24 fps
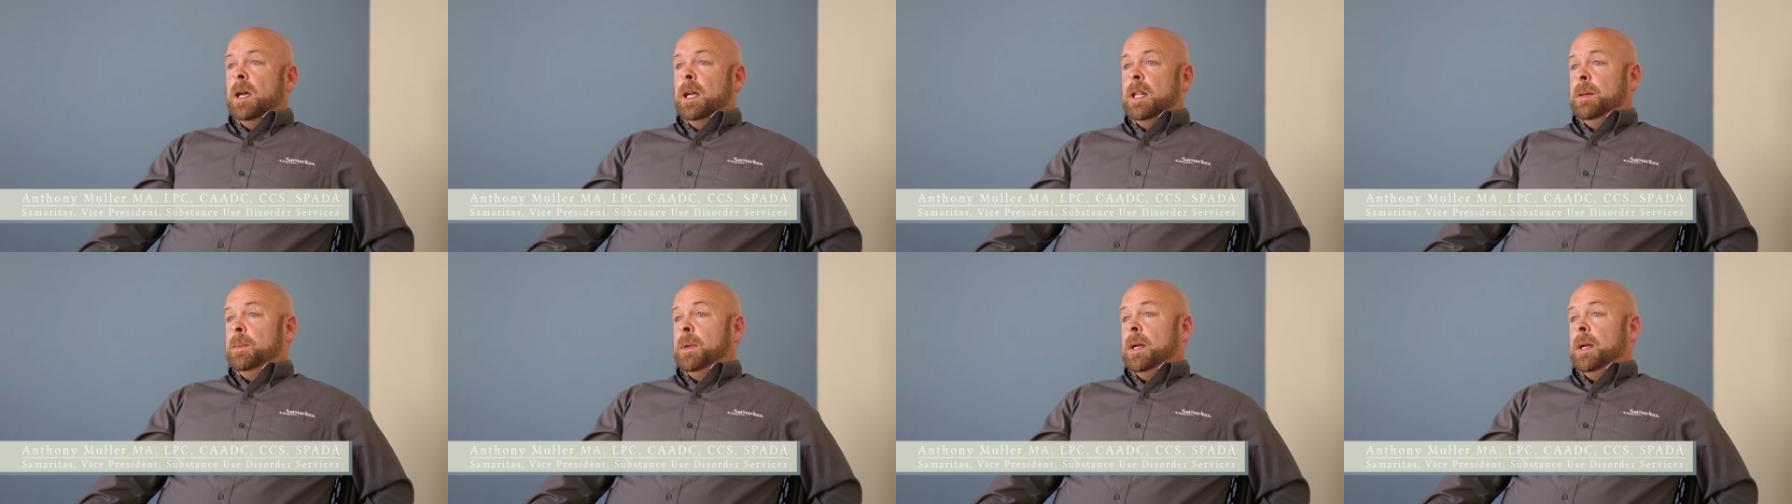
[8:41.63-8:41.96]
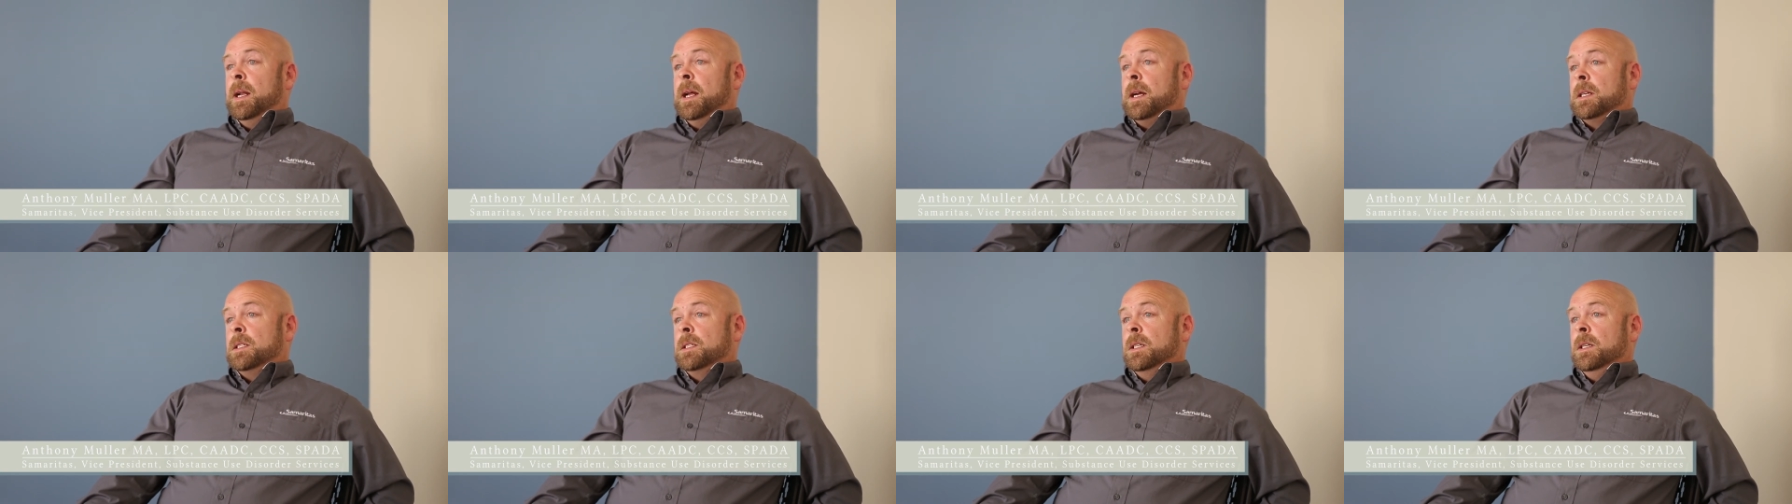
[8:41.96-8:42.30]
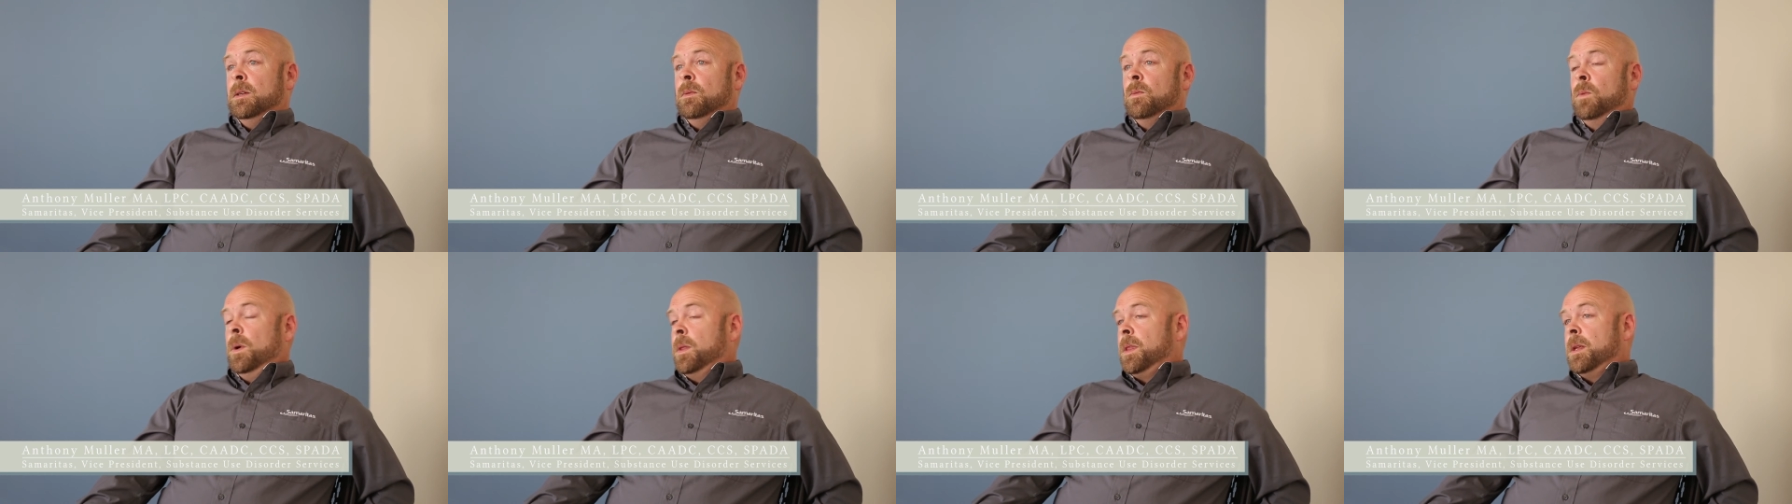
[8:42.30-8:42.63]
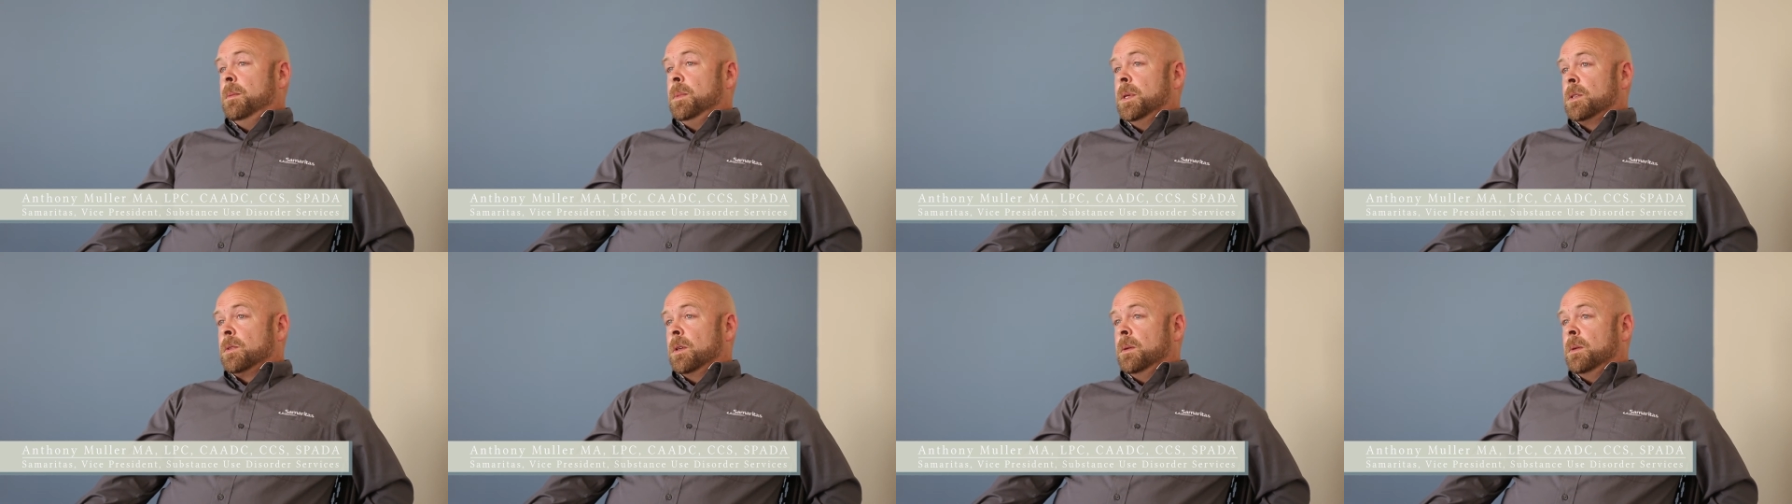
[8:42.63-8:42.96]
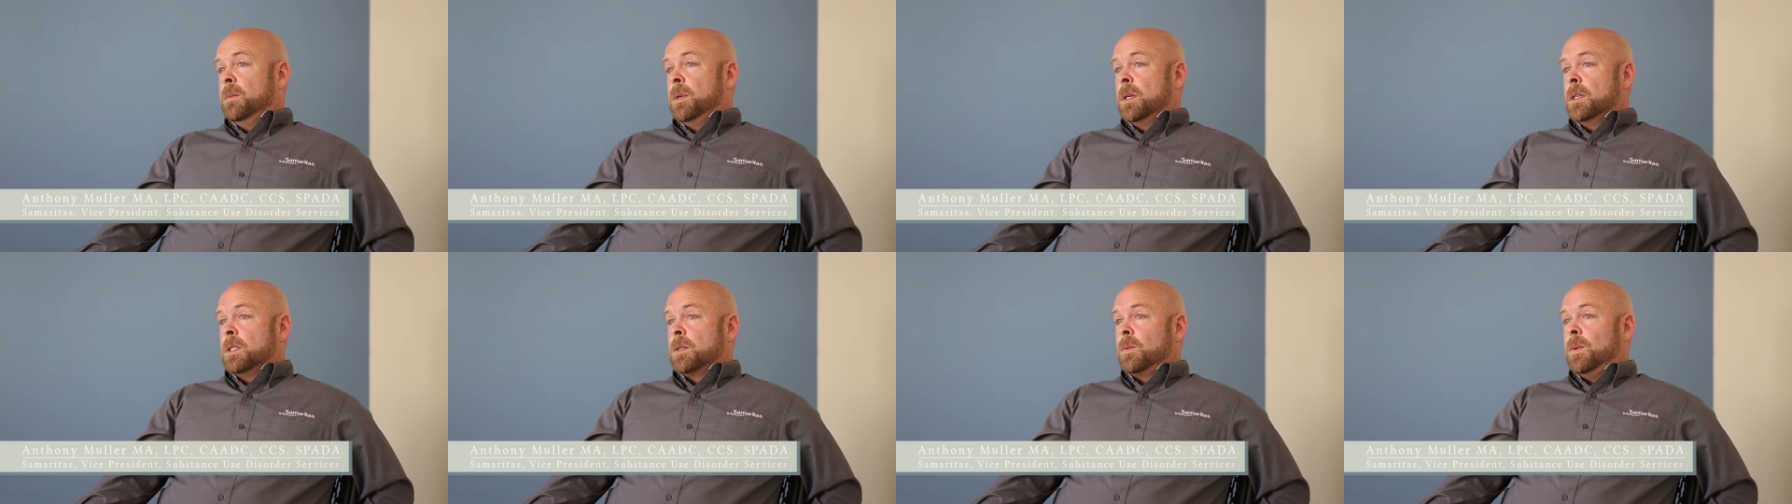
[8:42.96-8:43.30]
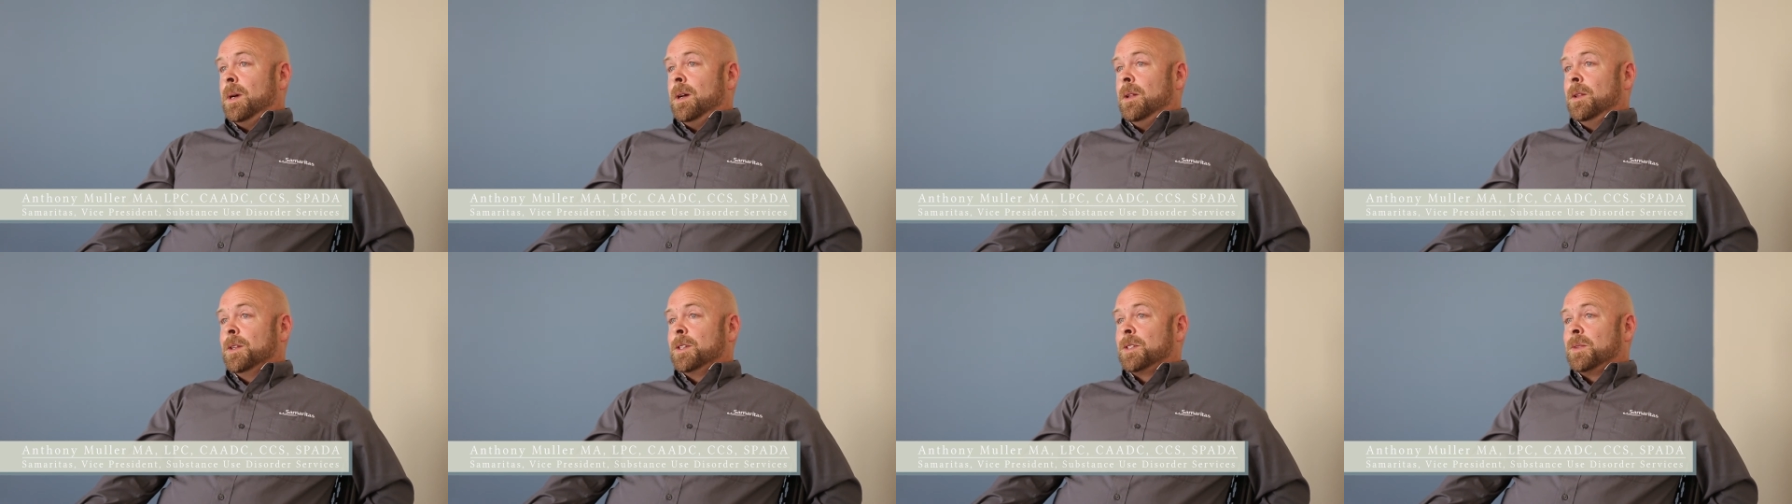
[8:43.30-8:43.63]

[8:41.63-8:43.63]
and they might actually want them in treatment as well.